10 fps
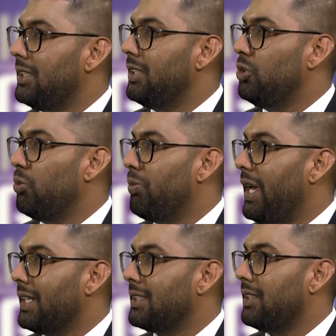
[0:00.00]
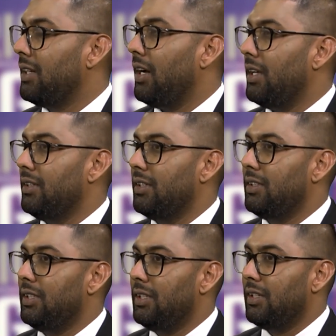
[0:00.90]
the duplex, and
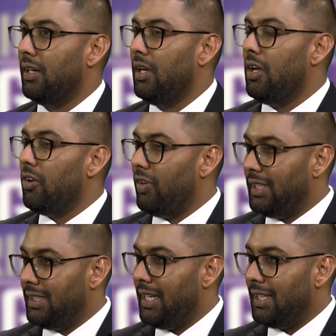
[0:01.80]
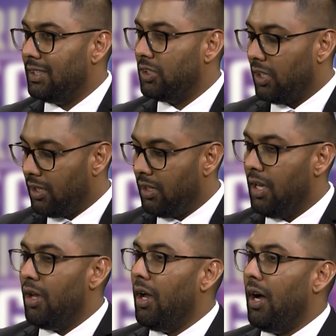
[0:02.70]
the residential
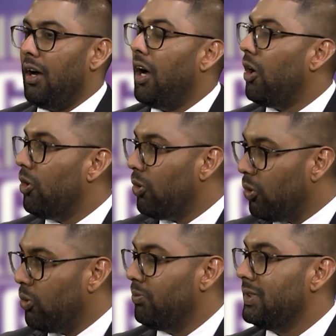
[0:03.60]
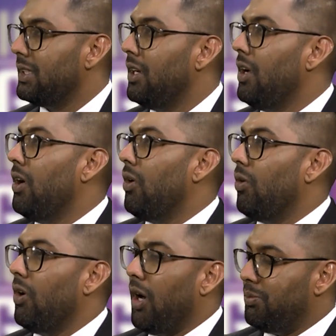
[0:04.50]
homes,
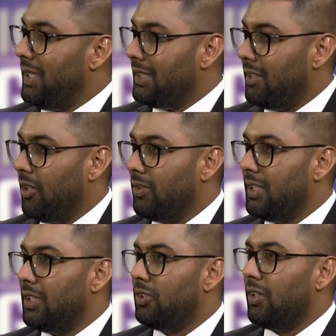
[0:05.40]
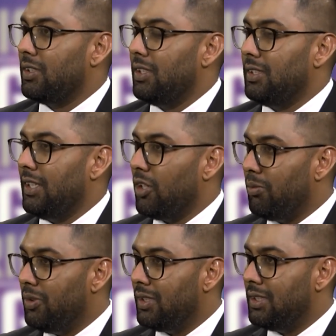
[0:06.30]
upstairs and downstairs structures in
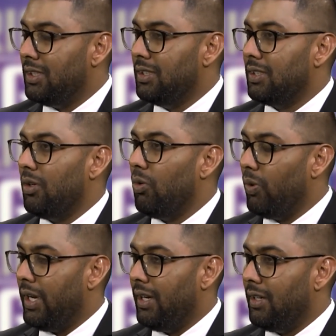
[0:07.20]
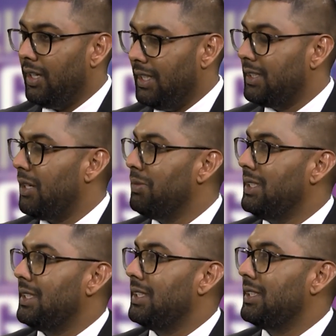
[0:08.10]
communities where, in some
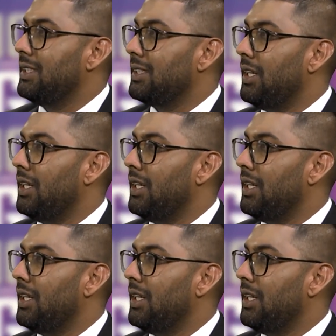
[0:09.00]
instances,